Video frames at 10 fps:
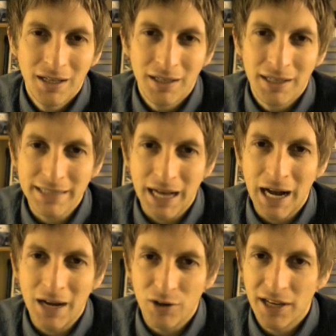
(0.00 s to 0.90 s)
his
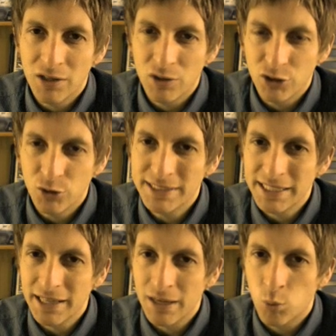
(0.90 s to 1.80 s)
eye, he had, you would see
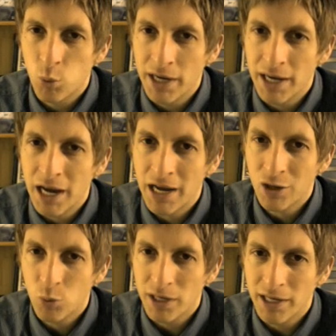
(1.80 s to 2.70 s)
like one eye or
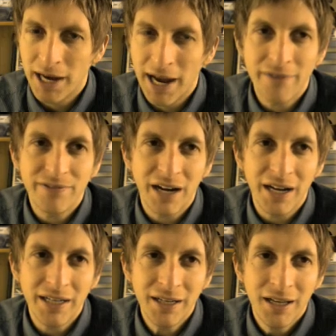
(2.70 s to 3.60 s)
one and a half
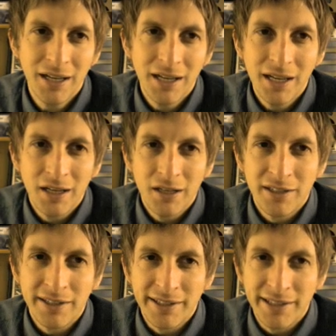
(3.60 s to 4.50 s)
eye.
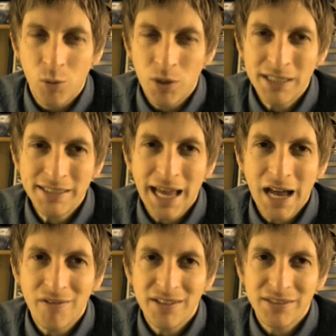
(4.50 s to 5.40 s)
Now, what does he
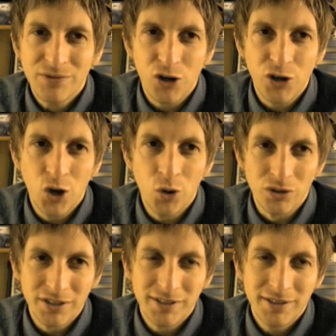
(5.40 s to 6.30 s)
have as for a
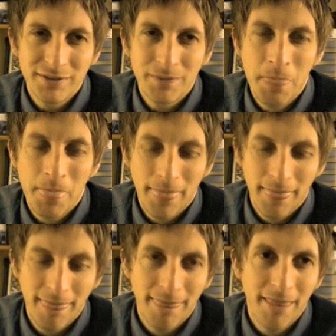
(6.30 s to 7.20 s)
nose?
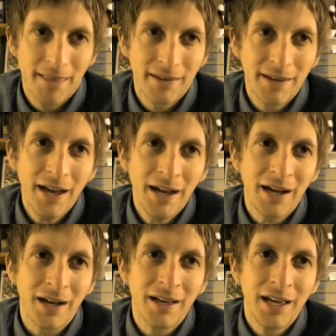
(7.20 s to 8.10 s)

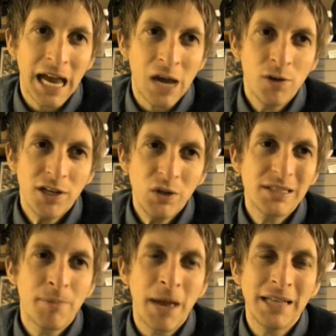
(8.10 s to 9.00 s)
Yeah, and we can use the
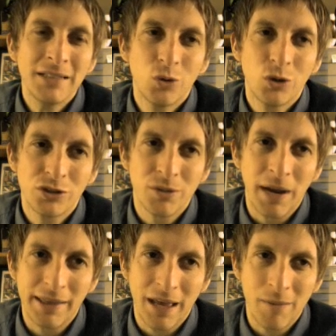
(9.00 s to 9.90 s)
pen tool to
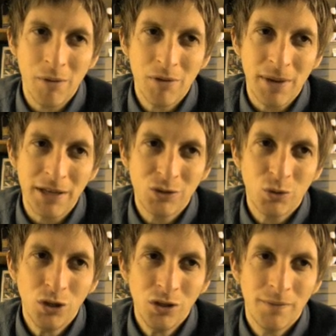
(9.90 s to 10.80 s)
make that. Remember the pen tool?